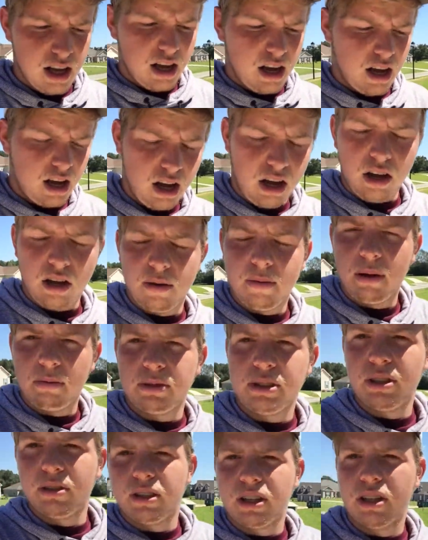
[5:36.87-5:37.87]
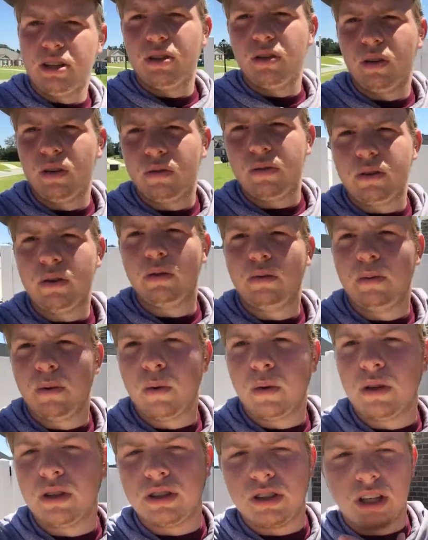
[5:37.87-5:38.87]
I'm still gonna do a few
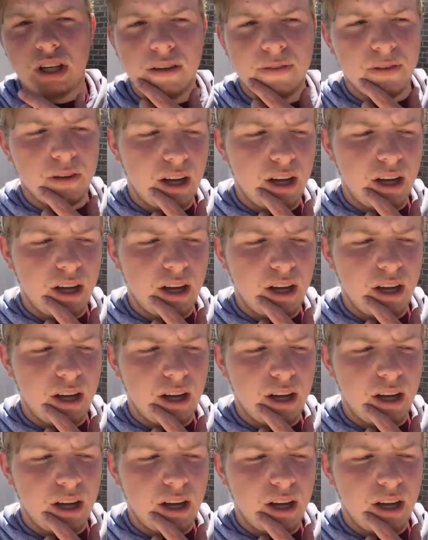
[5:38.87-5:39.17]
more stuff.